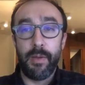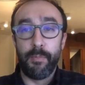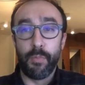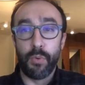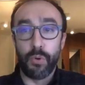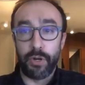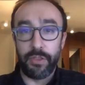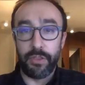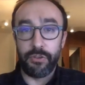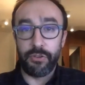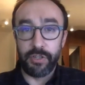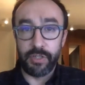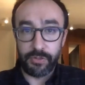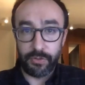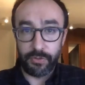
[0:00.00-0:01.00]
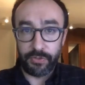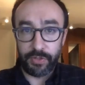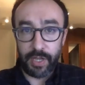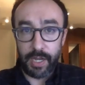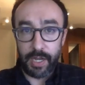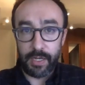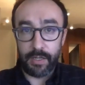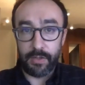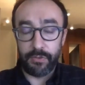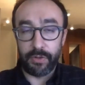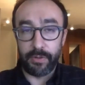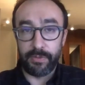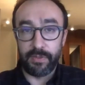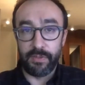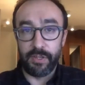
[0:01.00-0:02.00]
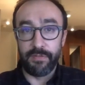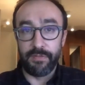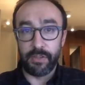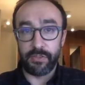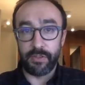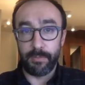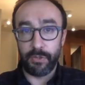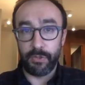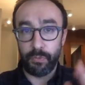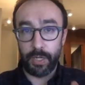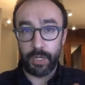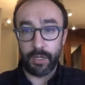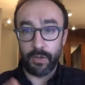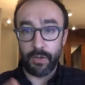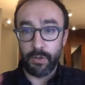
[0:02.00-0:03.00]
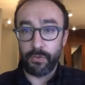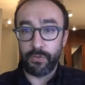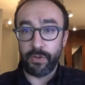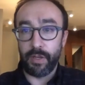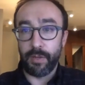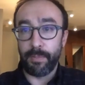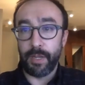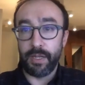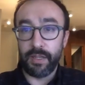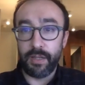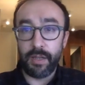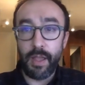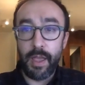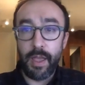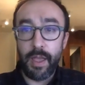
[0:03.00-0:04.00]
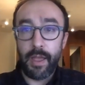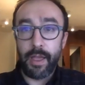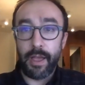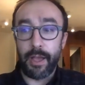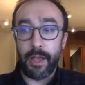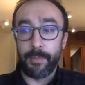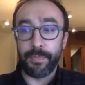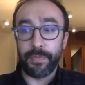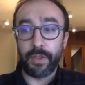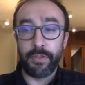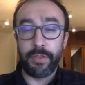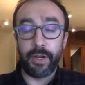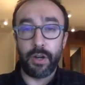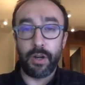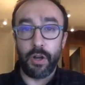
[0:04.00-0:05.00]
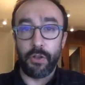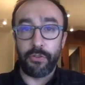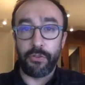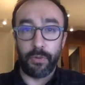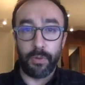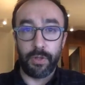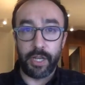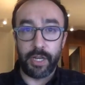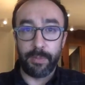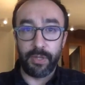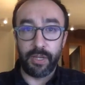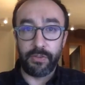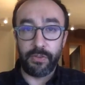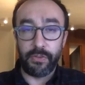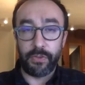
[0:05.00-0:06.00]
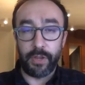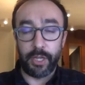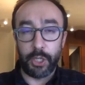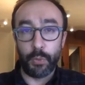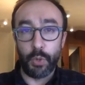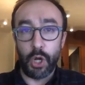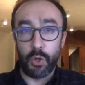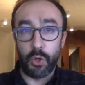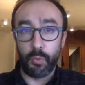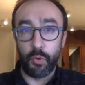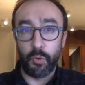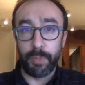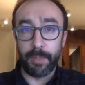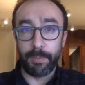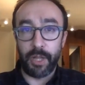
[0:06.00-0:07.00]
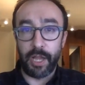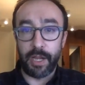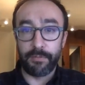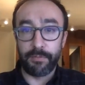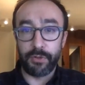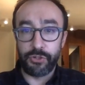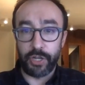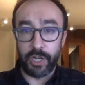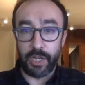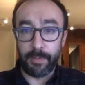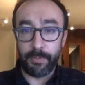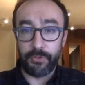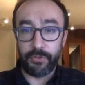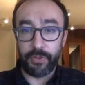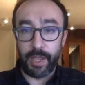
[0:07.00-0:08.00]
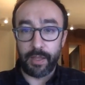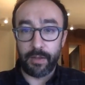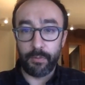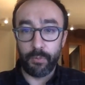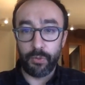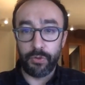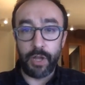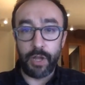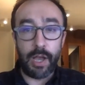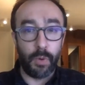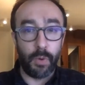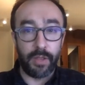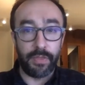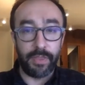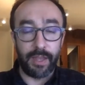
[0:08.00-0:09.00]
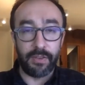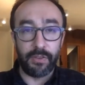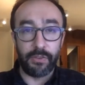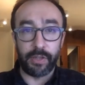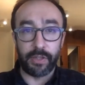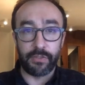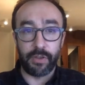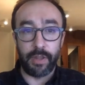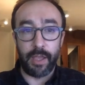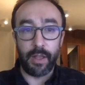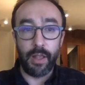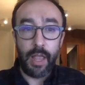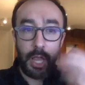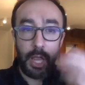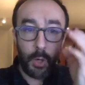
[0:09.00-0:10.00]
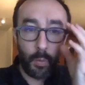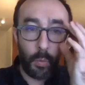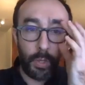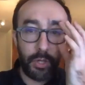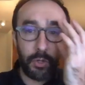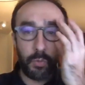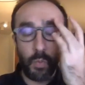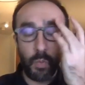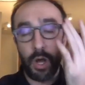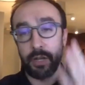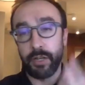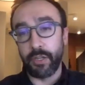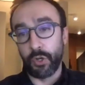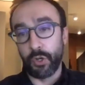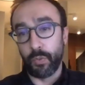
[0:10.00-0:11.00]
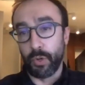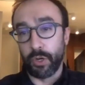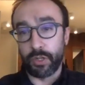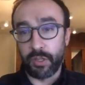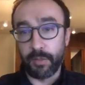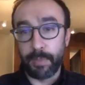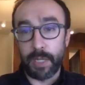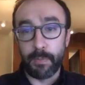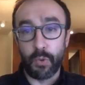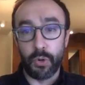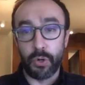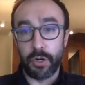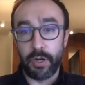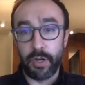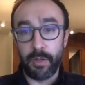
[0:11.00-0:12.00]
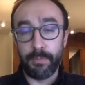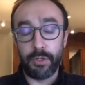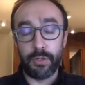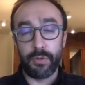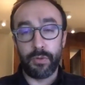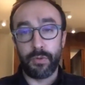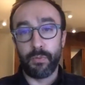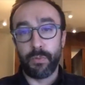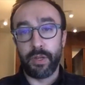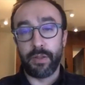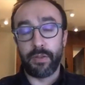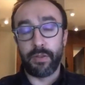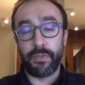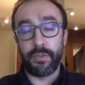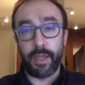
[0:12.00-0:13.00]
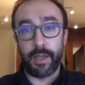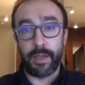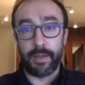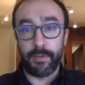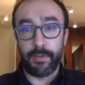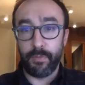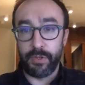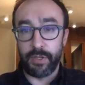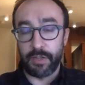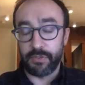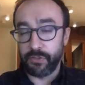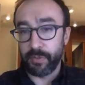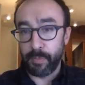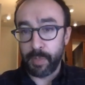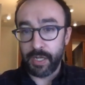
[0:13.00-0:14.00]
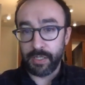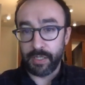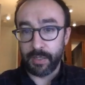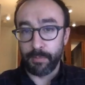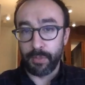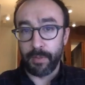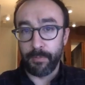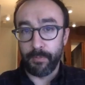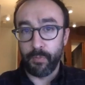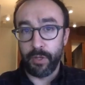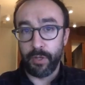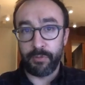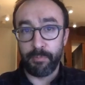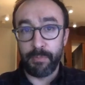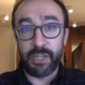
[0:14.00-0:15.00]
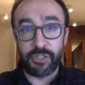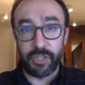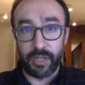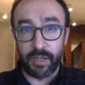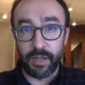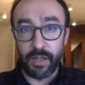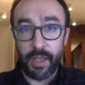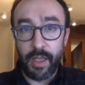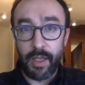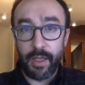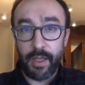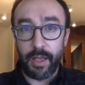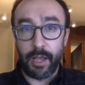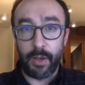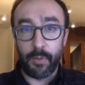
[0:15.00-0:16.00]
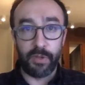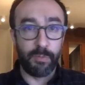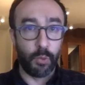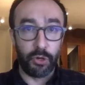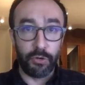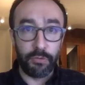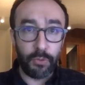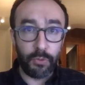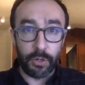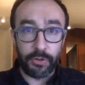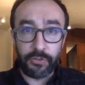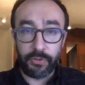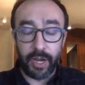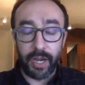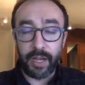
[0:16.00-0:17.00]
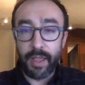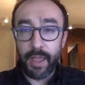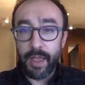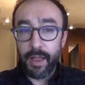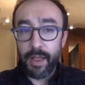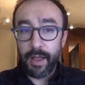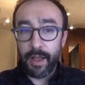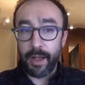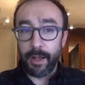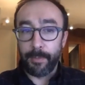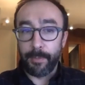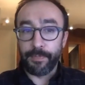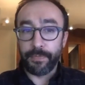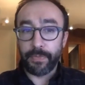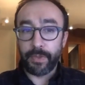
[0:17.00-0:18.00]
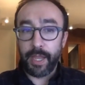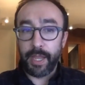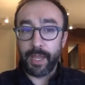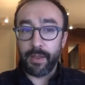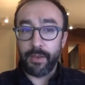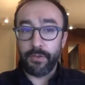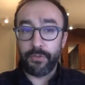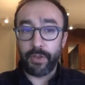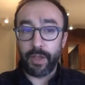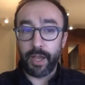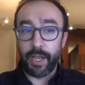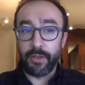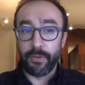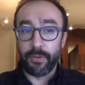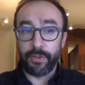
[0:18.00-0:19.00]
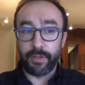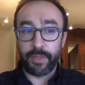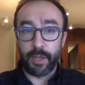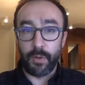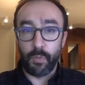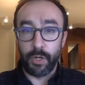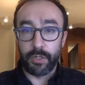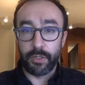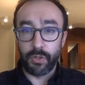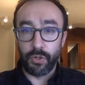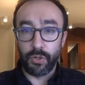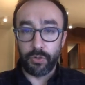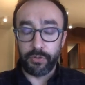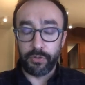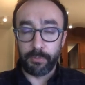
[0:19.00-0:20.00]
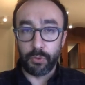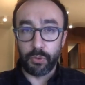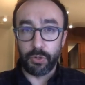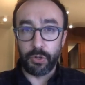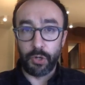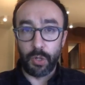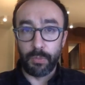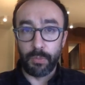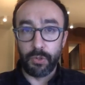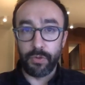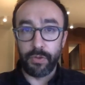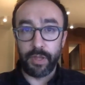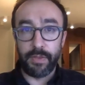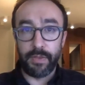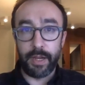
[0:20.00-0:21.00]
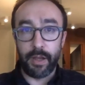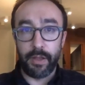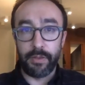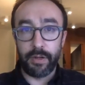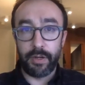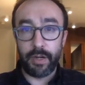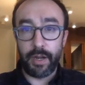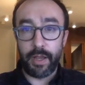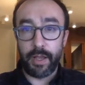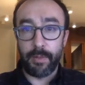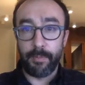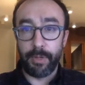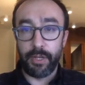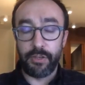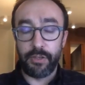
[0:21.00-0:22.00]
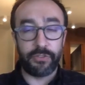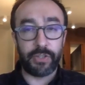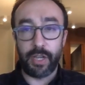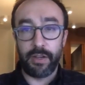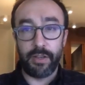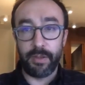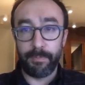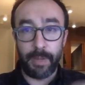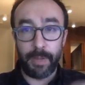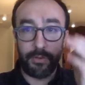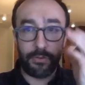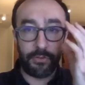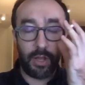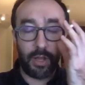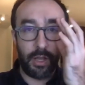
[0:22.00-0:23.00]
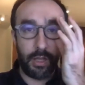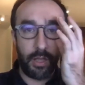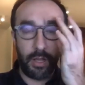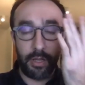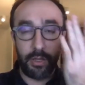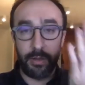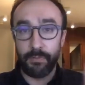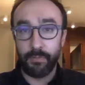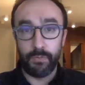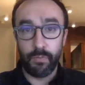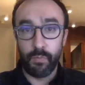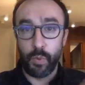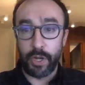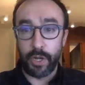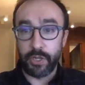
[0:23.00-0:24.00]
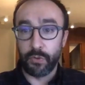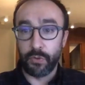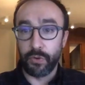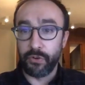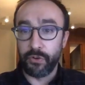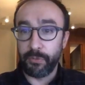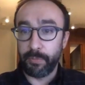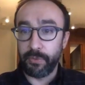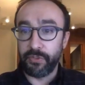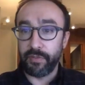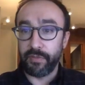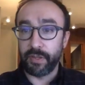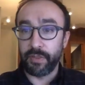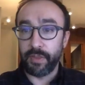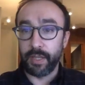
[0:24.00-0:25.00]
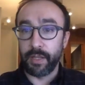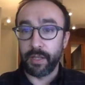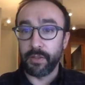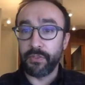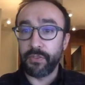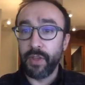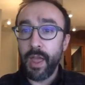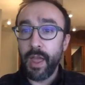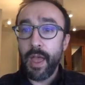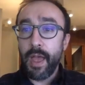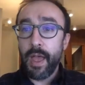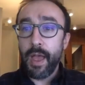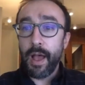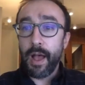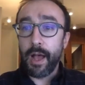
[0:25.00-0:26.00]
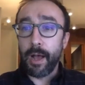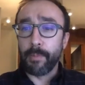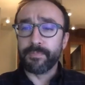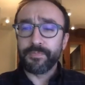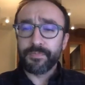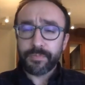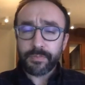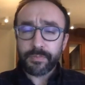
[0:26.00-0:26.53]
more on the traditional side in terms of a division between news and opinion. Um, there are also a lot of places that you all will be applying for jobs that will not want that distinction, that will want your work to be more imbued with, uh, with not just opinion, but with mission, uh, with moral force, right? Um, and I don't think that one goal is more noble than the other, um, but just kind of depends on, on what your specific thing is. Um,